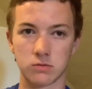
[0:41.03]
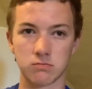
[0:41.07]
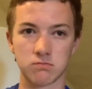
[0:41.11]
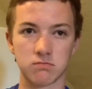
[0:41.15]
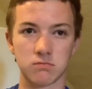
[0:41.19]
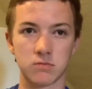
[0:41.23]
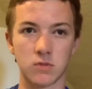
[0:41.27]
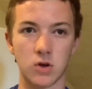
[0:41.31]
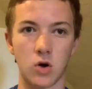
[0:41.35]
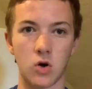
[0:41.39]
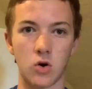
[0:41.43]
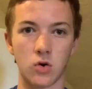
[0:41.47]

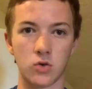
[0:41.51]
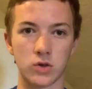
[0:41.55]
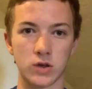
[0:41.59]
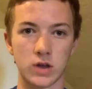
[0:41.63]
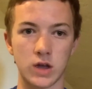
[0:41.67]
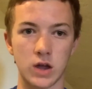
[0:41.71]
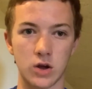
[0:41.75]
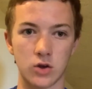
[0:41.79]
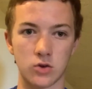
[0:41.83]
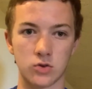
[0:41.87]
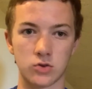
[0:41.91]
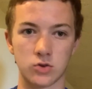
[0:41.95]
all the
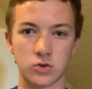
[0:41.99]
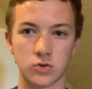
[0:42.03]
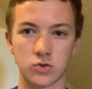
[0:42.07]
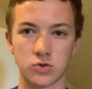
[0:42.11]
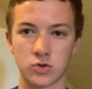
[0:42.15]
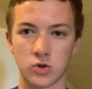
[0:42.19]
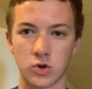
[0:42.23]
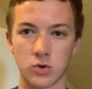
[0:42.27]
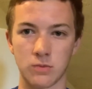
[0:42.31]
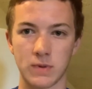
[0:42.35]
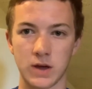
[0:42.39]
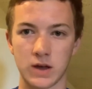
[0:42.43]
characters
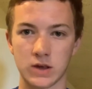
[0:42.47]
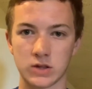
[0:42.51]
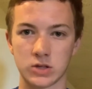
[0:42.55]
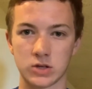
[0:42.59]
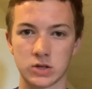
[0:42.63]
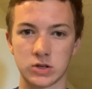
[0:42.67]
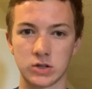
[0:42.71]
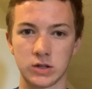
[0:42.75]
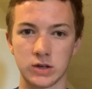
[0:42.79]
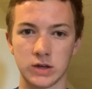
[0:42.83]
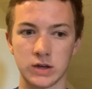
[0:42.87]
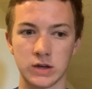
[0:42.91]
are
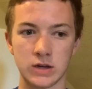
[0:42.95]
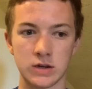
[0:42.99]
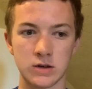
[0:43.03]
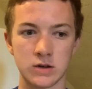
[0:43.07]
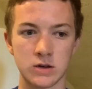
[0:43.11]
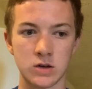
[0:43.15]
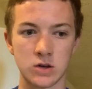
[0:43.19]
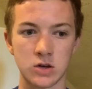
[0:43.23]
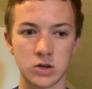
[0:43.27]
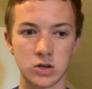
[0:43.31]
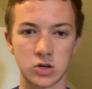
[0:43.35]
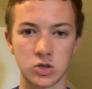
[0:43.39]
basically
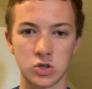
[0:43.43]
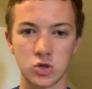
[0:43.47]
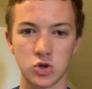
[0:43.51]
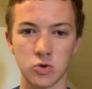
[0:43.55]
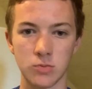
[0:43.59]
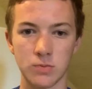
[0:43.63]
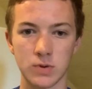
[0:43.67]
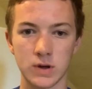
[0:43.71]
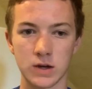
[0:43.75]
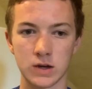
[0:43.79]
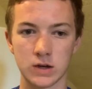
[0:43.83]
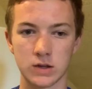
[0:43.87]

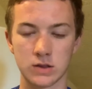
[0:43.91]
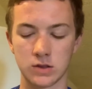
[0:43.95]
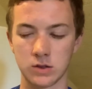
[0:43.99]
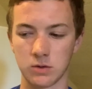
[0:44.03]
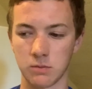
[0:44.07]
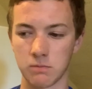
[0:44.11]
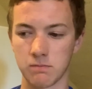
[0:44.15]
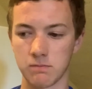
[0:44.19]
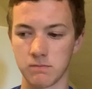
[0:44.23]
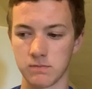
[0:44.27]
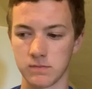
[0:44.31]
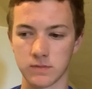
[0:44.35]
cubic. The
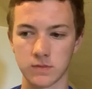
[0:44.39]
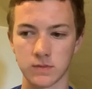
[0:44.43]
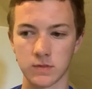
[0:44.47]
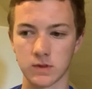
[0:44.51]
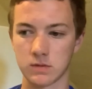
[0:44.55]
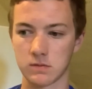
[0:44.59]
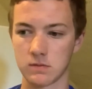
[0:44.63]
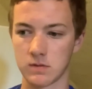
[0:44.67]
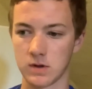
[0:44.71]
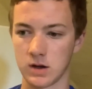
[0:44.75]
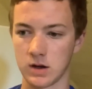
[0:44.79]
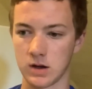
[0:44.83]

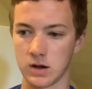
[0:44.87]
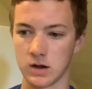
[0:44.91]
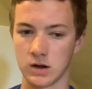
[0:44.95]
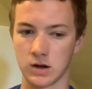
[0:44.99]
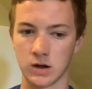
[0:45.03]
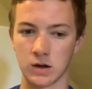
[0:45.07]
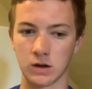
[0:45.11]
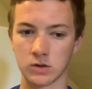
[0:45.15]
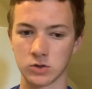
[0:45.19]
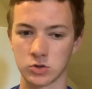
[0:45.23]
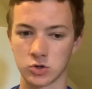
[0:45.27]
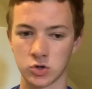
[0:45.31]

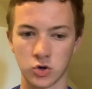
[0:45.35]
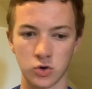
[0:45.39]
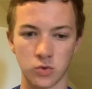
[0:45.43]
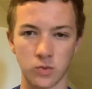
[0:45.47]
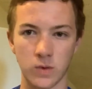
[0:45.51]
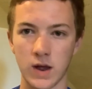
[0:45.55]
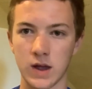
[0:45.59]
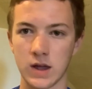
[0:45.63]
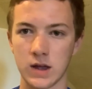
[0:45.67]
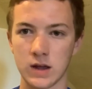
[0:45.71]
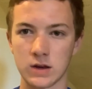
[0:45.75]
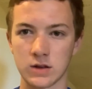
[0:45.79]

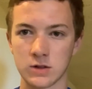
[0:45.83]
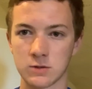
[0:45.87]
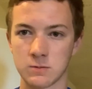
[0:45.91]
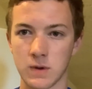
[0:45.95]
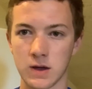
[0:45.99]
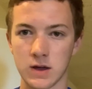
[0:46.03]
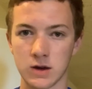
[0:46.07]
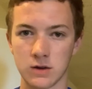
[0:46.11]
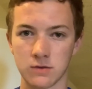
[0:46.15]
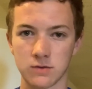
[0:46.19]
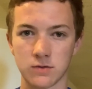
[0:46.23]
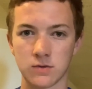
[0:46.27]
terrain is
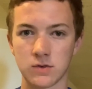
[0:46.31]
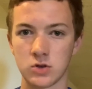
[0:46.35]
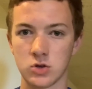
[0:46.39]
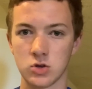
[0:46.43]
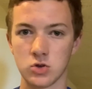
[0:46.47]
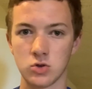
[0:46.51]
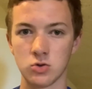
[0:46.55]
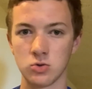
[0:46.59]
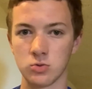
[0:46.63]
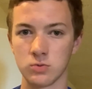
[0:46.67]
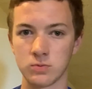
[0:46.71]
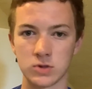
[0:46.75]
made of
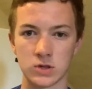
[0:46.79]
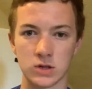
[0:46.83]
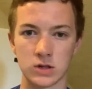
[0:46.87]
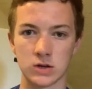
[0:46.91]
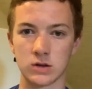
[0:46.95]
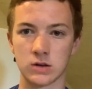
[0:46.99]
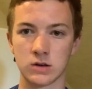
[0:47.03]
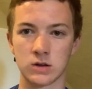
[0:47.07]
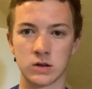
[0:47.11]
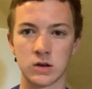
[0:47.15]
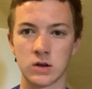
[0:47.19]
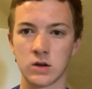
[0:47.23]
cubes
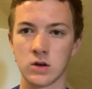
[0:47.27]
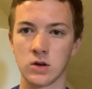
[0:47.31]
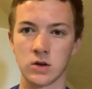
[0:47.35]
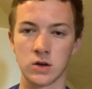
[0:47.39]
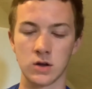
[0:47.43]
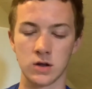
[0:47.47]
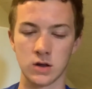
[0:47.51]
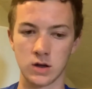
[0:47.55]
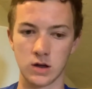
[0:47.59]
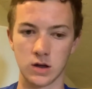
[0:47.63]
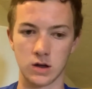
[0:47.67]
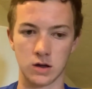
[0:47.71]
and
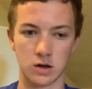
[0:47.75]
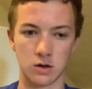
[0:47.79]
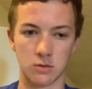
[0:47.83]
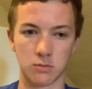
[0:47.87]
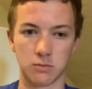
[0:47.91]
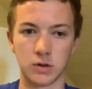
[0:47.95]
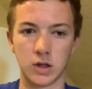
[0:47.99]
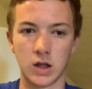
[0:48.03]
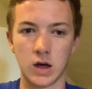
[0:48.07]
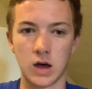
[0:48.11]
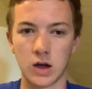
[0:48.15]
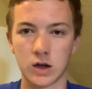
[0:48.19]

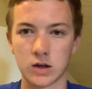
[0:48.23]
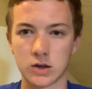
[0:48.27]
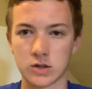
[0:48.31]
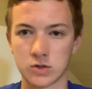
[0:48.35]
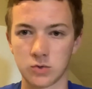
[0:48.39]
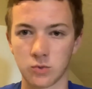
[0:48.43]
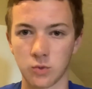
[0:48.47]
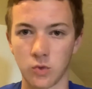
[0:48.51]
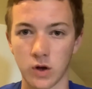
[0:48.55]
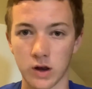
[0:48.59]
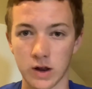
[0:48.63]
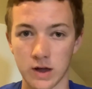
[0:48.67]
blocks
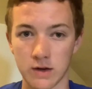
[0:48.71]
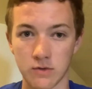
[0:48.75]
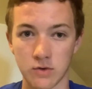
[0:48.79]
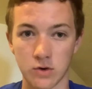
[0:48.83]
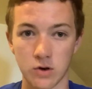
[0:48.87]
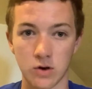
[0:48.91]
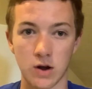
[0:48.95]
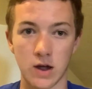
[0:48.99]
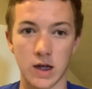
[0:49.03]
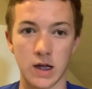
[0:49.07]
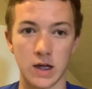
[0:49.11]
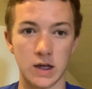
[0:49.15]
and
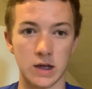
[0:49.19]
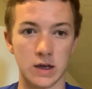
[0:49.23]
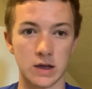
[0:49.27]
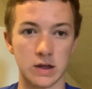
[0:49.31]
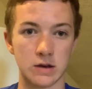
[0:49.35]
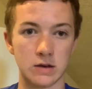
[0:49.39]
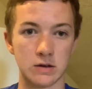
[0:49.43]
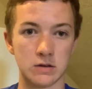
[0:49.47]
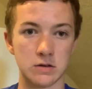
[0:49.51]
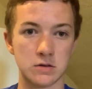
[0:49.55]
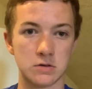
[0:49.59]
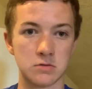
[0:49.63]
whatever,
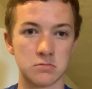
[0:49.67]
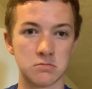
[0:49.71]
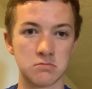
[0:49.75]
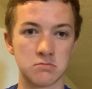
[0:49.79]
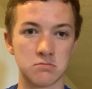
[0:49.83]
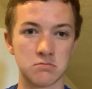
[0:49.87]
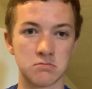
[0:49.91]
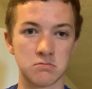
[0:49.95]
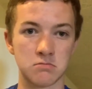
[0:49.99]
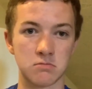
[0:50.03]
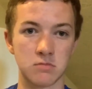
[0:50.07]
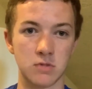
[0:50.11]
and
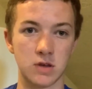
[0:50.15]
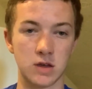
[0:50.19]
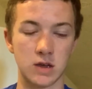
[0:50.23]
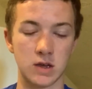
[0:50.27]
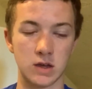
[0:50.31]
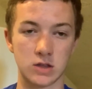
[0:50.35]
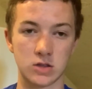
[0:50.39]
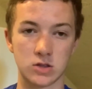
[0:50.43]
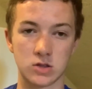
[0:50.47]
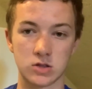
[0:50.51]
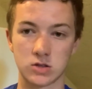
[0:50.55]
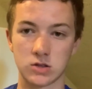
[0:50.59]

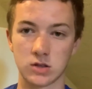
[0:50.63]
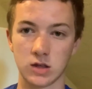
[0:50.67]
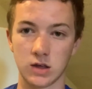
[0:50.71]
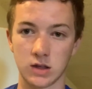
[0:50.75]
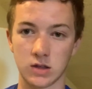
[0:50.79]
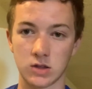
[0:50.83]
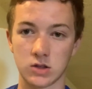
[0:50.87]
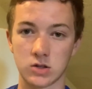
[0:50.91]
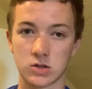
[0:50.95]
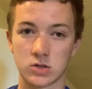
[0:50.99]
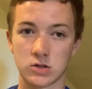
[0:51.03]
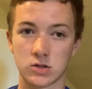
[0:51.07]

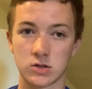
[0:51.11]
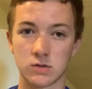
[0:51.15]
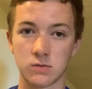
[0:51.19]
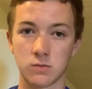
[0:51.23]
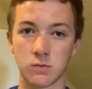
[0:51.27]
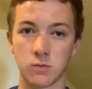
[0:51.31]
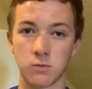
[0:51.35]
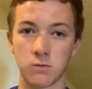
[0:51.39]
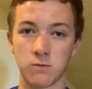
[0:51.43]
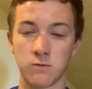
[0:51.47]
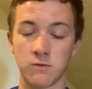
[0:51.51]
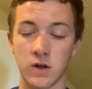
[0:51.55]
it's
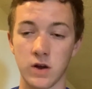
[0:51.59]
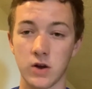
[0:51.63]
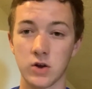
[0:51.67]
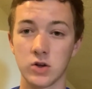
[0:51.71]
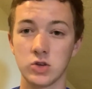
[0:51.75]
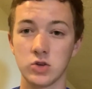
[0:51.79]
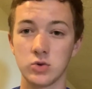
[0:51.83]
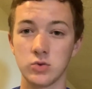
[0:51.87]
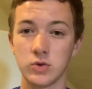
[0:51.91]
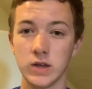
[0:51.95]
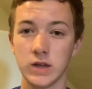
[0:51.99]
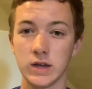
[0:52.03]
very
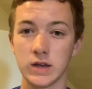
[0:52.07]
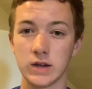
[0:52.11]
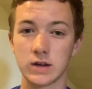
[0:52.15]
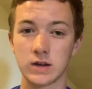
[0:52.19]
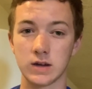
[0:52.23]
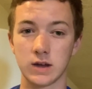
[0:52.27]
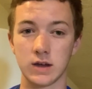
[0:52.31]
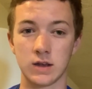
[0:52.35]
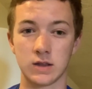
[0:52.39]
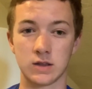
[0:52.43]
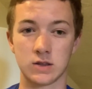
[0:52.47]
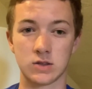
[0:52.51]
unique.
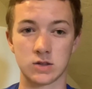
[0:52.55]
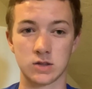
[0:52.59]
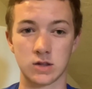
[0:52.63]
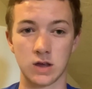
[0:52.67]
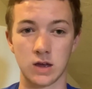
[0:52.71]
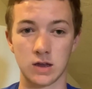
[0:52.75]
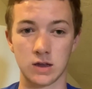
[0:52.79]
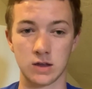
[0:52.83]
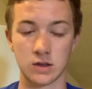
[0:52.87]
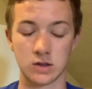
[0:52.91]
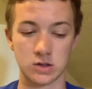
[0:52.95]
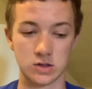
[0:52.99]
It's
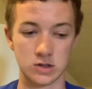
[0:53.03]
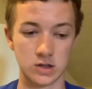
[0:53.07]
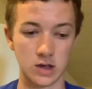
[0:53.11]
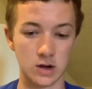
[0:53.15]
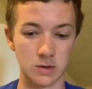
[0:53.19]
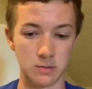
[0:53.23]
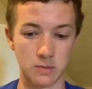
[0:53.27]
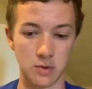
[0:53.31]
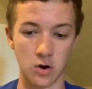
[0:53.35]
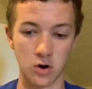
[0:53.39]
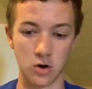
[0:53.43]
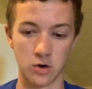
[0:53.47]
set
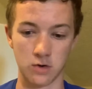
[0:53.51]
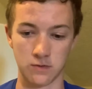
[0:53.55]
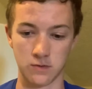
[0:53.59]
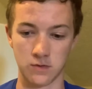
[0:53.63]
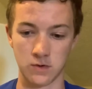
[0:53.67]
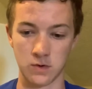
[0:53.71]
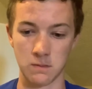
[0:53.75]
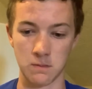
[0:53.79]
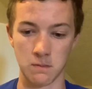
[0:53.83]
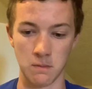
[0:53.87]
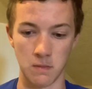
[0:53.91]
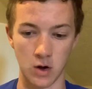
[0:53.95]
apart
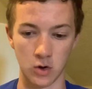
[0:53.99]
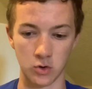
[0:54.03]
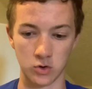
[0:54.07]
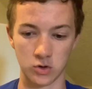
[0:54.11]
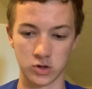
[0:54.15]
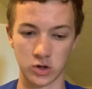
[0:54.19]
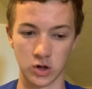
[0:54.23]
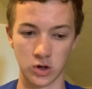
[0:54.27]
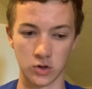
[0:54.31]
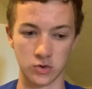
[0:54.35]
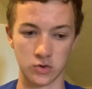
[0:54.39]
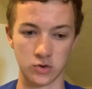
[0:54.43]
from
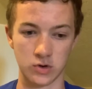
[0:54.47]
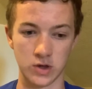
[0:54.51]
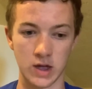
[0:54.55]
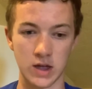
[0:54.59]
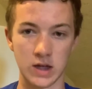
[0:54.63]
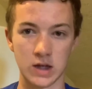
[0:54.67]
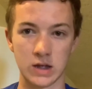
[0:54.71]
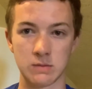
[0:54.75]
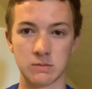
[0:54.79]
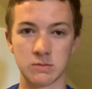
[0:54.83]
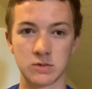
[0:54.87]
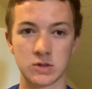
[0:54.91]
most other
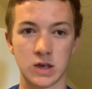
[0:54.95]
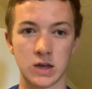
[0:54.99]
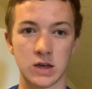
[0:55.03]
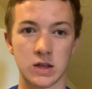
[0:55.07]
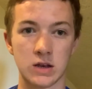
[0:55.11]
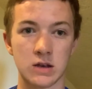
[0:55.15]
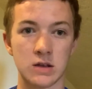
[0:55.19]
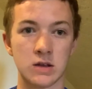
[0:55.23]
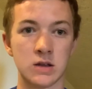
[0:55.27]
games, and